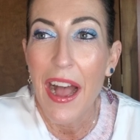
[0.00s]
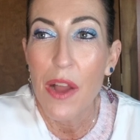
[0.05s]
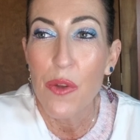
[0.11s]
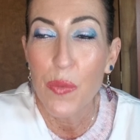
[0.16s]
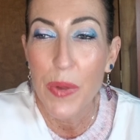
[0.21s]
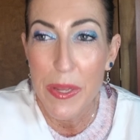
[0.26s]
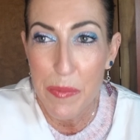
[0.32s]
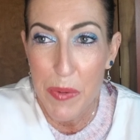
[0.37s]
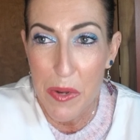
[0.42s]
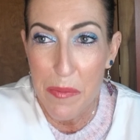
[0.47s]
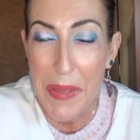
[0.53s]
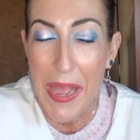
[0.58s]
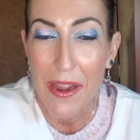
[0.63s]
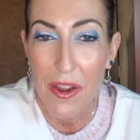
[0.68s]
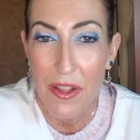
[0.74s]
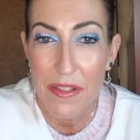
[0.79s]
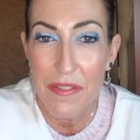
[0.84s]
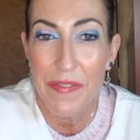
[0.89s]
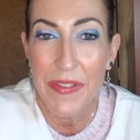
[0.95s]
he put it back
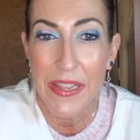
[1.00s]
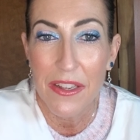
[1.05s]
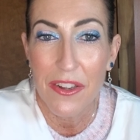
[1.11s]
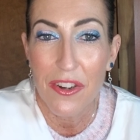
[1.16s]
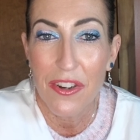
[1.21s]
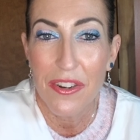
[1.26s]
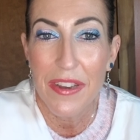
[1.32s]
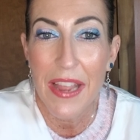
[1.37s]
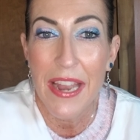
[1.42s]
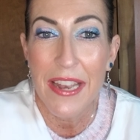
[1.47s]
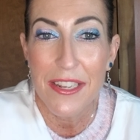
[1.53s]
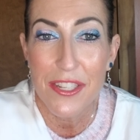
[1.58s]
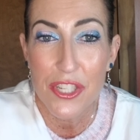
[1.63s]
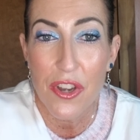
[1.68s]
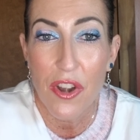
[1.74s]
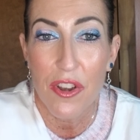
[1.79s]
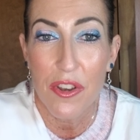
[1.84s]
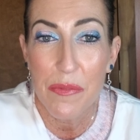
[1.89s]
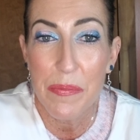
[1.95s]
on the finger and it
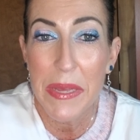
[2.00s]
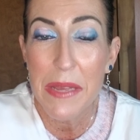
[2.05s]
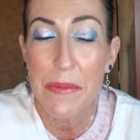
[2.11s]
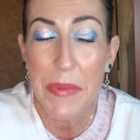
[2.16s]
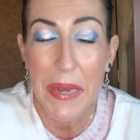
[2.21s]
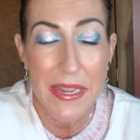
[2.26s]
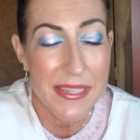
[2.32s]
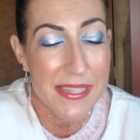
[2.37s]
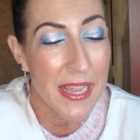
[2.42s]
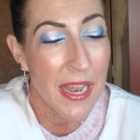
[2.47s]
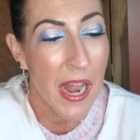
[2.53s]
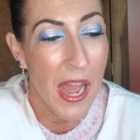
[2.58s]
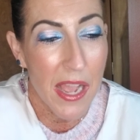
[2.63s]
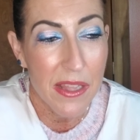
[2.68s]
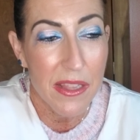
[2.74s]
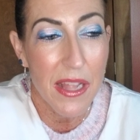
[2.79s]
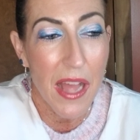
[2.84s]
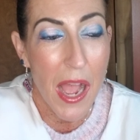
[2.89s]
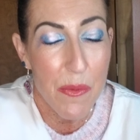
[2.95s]
started to beep. And I said,
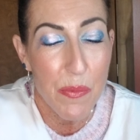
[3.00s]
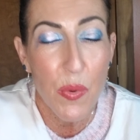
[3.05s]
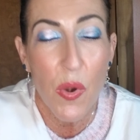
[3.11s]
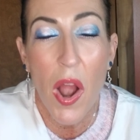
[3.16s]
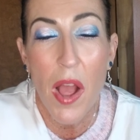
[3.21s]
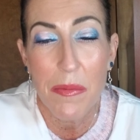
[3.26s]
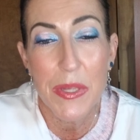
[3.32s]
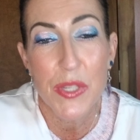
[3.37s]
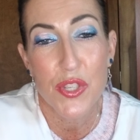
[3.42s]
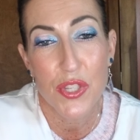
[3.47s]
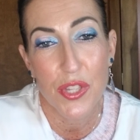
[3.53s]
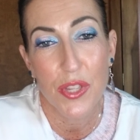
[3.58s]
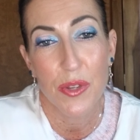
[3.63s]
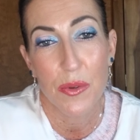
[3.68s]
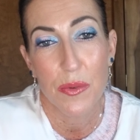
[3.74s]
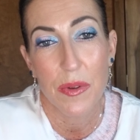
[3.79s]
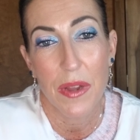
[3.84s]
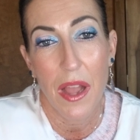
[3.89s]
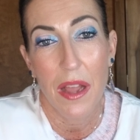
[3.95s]
I promise
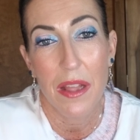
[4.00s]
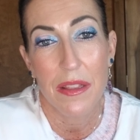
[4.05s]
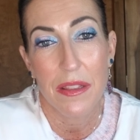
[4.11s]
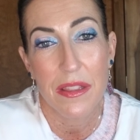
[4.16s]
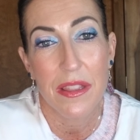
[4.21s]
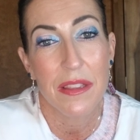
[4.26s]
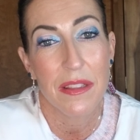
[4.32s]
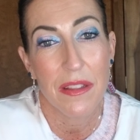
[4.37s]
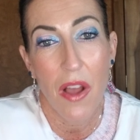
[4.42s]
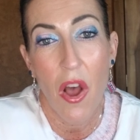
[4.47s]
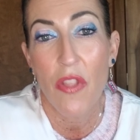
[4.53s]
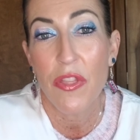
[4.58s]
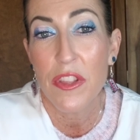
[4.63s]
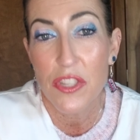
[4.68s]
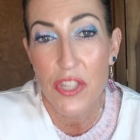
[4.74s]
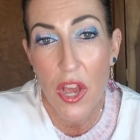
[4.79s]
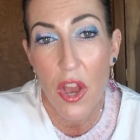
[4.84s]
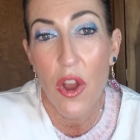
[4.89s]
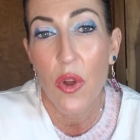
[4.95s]
you, on the
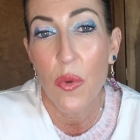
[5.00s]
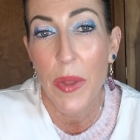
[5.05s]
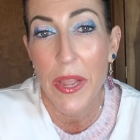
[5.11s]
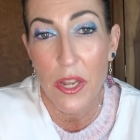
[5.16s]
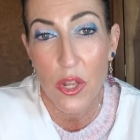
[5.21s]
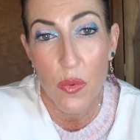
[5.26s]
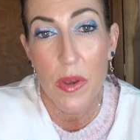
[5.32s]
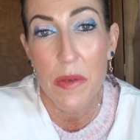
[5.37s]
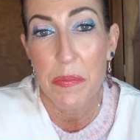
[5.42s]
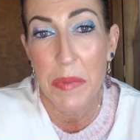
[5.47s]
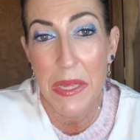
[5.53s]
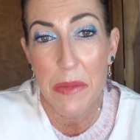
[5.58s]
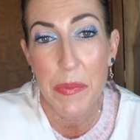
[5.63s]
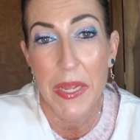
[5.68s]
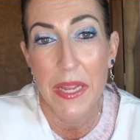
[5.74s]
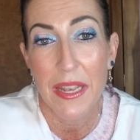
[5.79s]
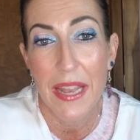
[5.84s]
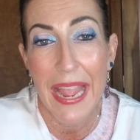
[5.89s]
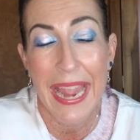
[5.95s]
toe, it quit
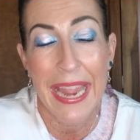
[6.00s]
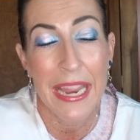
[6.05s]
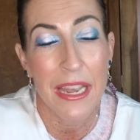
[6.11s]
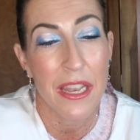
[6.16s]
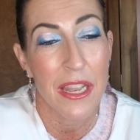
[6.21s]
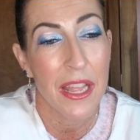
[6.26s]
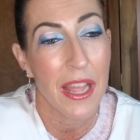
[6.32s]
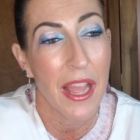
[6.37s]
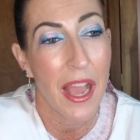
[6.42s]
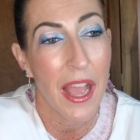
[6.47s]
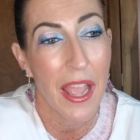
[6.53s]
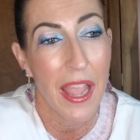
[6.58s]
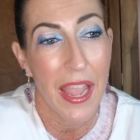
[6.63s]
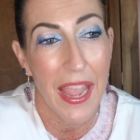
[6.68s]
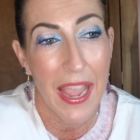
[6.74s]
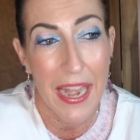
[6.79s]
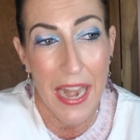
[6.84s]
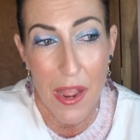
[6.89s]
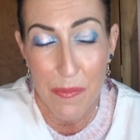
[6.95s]
beeping.
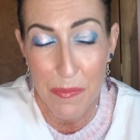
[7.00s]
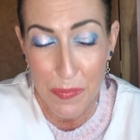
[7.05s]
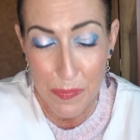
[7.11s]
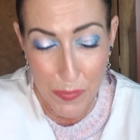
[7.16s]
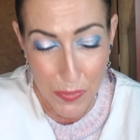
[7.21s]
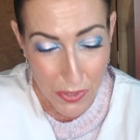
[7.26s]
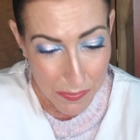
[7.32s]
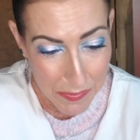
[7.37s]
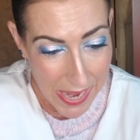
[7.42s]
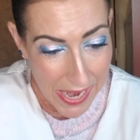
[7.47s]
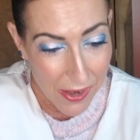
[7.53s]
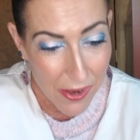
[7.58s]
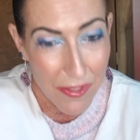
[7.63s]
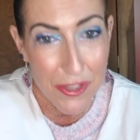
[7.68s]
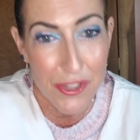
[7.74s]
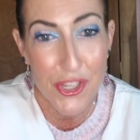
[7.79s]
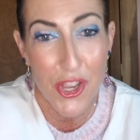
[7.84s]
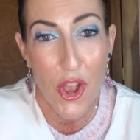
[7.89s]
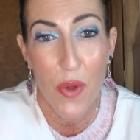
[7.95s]
And I put it back on
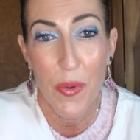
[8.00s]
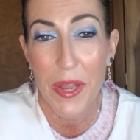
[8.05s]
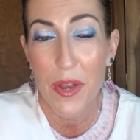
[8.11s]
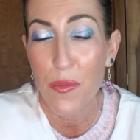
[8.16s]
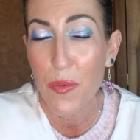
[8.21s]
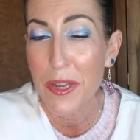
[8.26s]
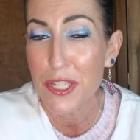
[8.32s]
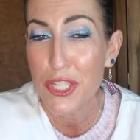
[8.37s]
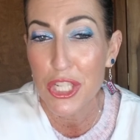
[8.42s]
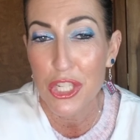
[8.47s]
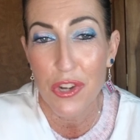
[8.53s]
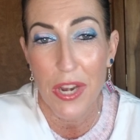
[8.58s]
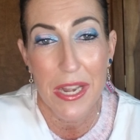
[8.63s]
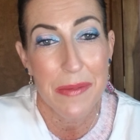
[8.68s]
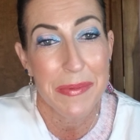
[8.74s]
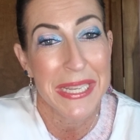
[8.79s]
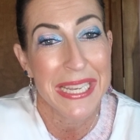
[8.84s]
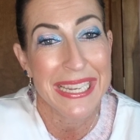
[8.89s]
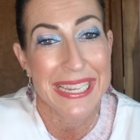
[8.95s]
the toe and it went straight
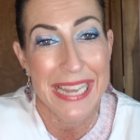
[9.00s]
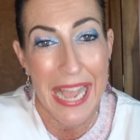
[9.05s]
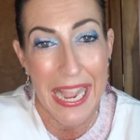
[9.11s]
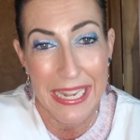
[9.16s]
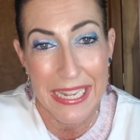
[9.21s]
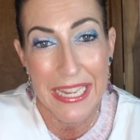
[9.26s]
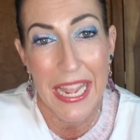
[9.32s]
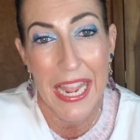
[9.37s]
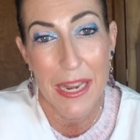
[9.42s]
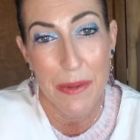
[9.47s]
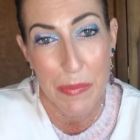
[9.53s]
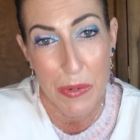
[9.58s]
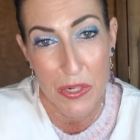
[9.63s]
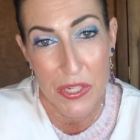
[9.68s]
up to 98%.